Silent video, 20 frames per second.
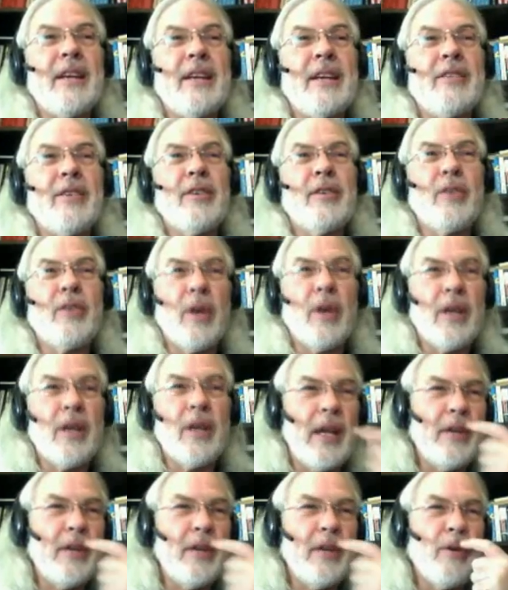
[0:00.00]
It's going to
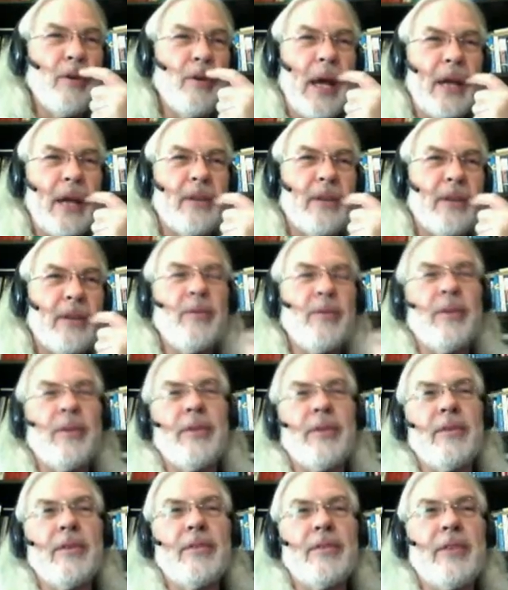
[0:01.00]
interact with
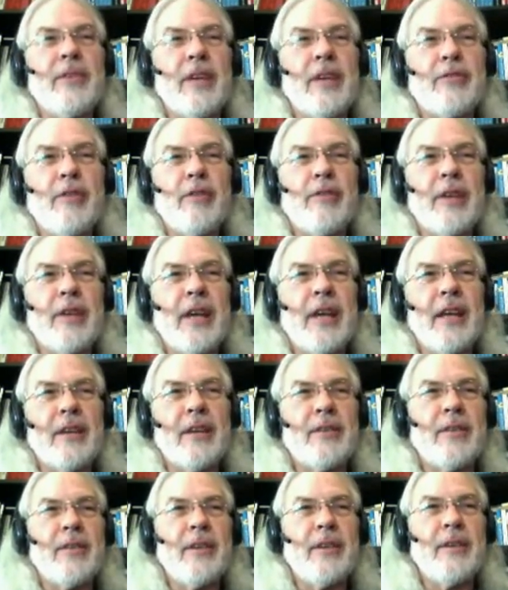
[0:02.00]
the center of the
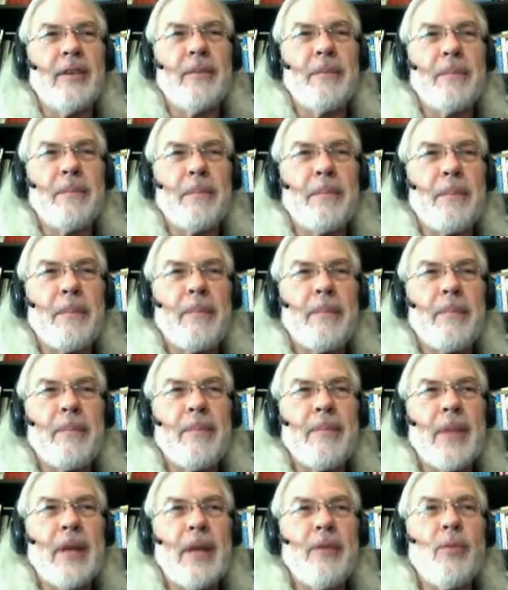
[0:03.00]
galaxy.
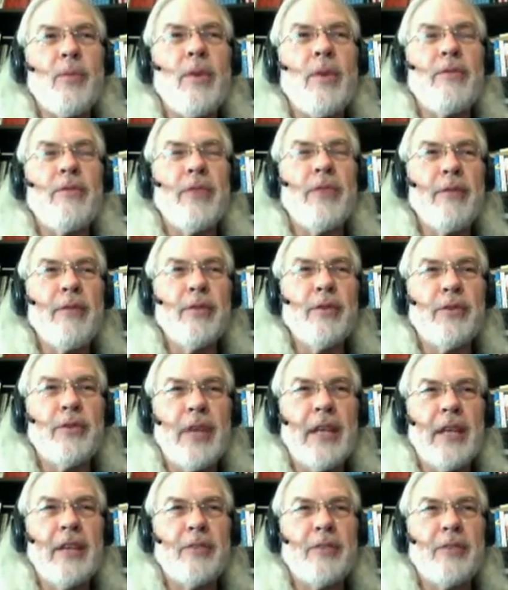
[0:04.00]
We've never
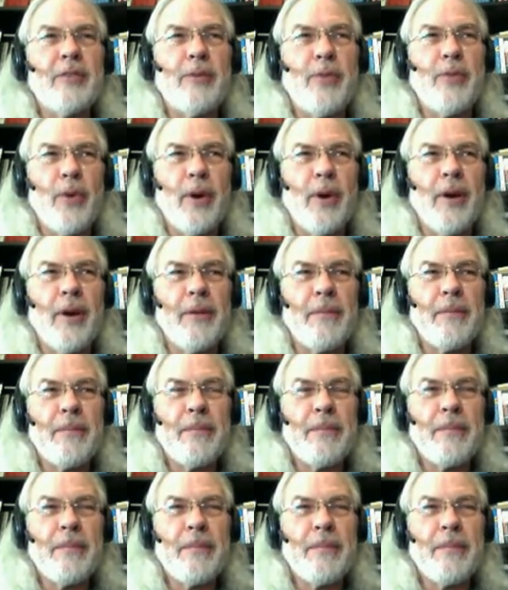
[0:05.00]
seen this before.